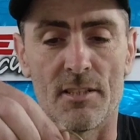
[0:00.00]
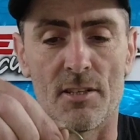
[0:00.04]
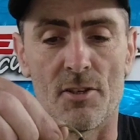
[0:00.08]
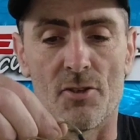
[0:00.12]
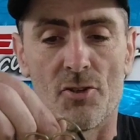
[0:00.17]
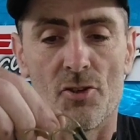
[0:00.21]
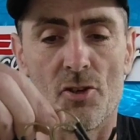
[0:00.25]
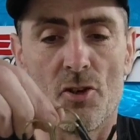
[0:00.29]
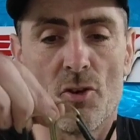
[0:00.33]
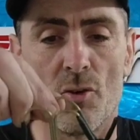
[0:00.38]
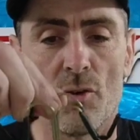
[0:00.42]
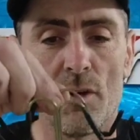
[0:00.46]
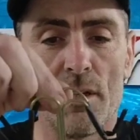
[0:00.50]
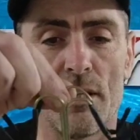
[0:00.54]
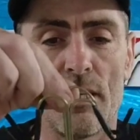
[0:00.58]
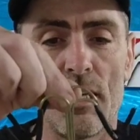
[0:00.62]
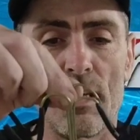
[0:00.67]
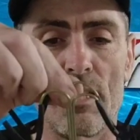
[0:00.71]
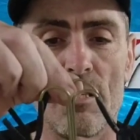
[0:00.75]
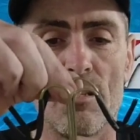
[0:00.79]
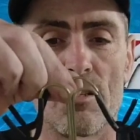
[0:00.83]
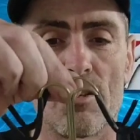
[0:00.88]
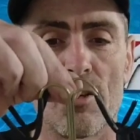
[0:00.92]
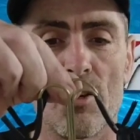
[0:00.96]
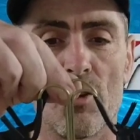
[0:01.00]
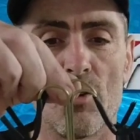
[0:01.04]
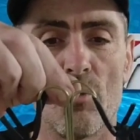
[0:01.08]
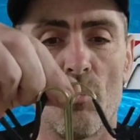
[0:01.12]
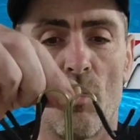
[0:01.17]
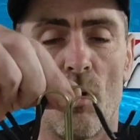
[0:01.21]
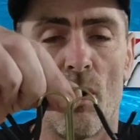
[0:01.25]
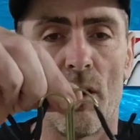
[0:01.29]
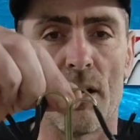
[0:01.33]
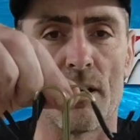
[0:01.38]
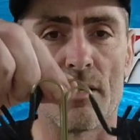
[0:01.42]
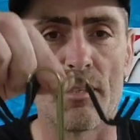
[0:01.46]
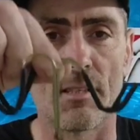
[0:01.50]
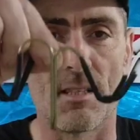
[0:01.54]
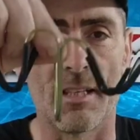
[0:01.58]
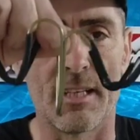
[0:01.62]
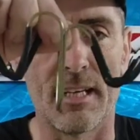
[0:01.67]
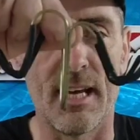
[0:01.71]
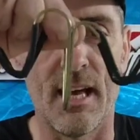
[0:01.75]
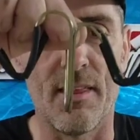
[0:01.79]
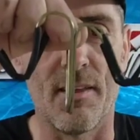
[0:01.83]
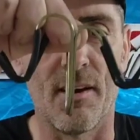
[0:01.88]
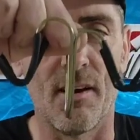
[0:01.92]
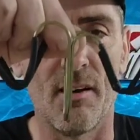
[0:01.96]
need to join these two wires
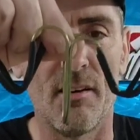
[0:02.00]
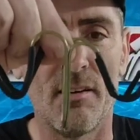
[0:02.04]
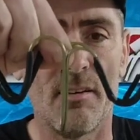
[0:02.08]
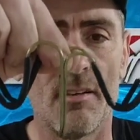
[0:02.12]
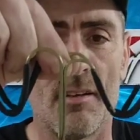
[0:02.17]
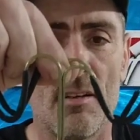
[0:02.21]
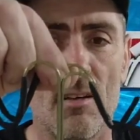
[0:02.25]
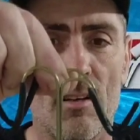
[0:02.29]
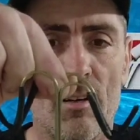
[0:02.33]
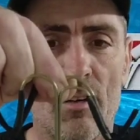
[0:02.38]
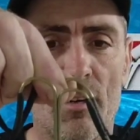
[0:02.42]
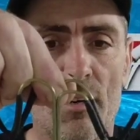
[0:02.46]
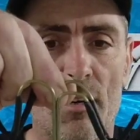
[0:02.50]
together.